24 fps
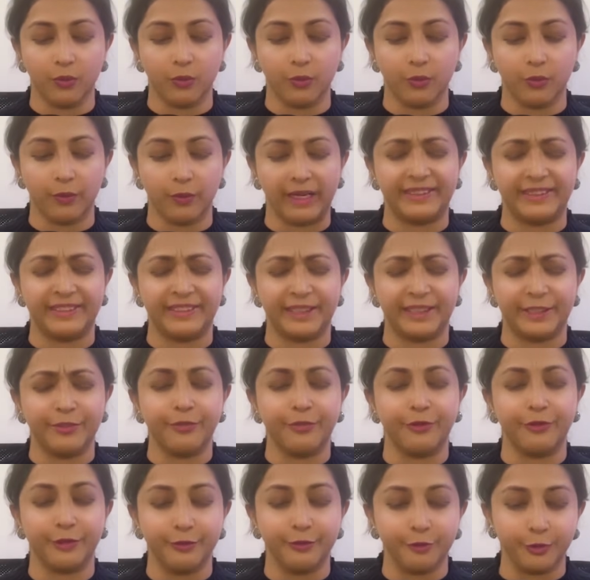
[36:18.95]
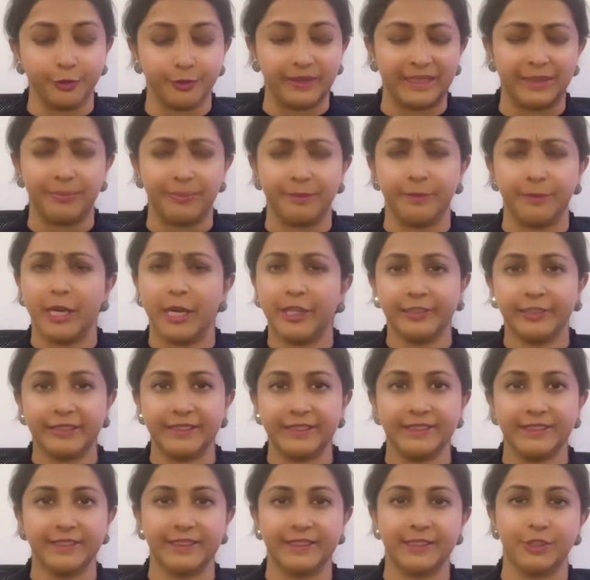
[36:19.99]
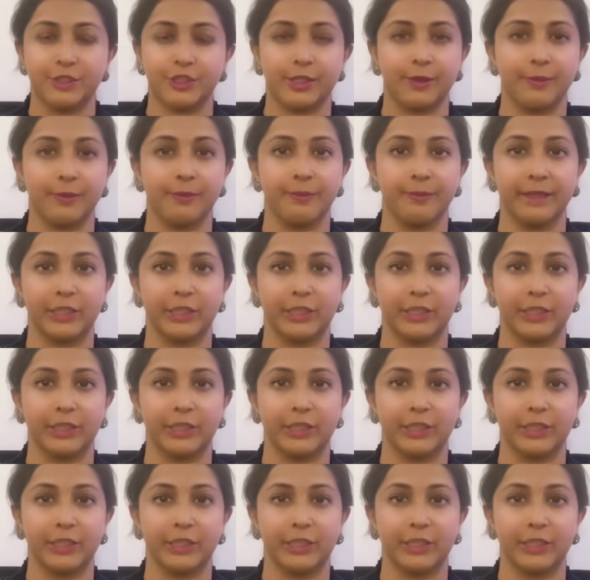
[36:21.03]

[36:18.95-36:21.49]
very different from the American system,